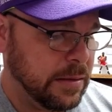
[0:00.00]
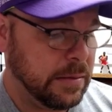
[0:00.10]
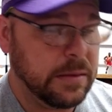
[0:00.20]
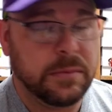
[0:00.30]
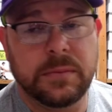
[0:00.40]

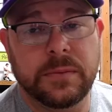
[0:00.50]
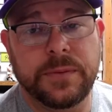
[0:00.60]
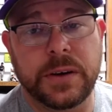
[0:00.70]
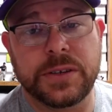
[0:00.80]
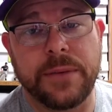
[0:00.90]
well,
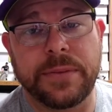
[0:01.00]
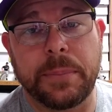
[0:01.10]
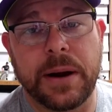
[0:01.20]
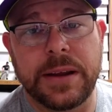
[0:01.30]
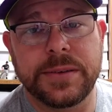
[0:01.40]
first off the
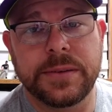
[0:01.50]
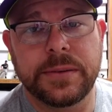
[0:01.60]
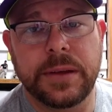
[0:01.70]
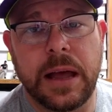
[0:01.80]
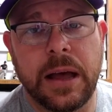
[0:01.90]
price.
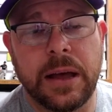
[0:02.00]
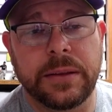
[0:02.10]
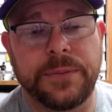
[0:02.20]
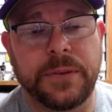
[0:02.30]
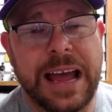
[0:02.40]

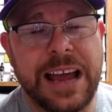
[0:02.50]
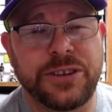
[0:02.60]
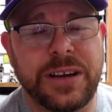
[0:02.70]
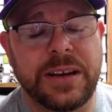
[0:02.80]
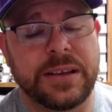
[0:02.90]
Uh, the
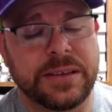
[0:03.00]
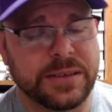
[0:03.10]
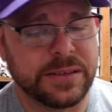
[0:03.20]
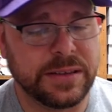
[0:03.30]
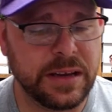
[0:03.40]

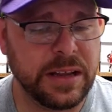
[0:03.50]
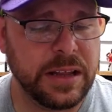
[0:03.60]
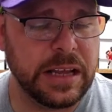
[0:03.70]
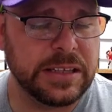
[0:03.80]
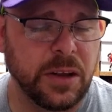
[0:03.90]
flashiness.
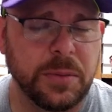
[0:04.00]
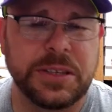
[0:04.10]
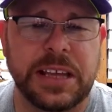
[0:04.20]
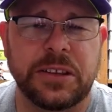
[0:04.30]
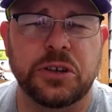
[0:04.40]
Uh, it's
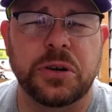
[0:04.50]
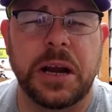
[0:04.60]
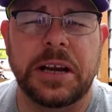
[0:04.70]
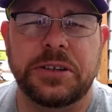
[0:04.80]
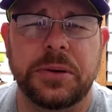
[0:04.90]
almost like they're
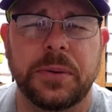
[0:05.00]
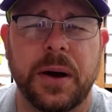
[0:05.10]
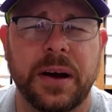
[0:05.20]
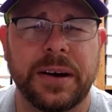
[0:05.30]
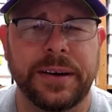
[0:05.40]
trying too
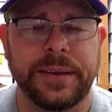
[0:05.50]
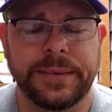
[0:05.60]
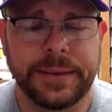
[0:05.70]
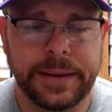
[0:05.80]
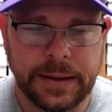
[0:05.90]
hard.
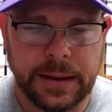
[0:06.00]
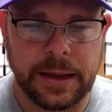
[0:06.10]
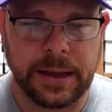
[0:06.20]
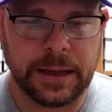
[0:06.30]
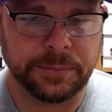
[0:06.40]

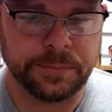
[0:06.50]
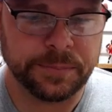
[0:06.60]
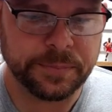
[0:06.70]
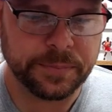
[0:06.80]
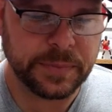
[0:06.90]

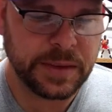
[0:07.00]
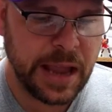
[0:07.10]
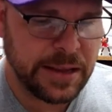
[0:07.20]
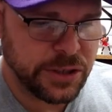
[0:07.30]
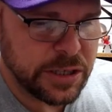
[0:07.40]
Um,
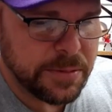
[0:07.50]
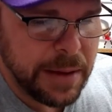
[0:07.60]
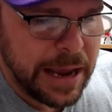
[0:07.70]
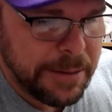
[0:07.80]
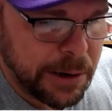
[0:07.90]
that's just
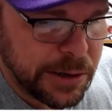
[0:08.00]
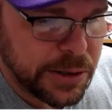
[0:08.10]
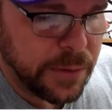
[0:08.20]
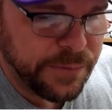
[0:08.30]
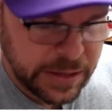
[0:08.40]
my
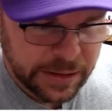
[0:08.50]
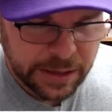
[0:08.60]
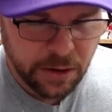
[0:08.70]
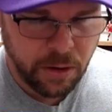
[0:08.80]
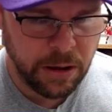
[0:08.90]
personal
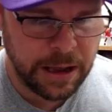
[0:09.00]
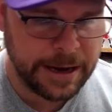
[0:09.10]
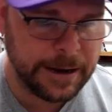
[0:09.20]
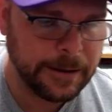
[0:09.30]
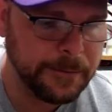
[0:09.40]
feeling
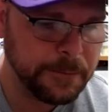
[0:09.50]
on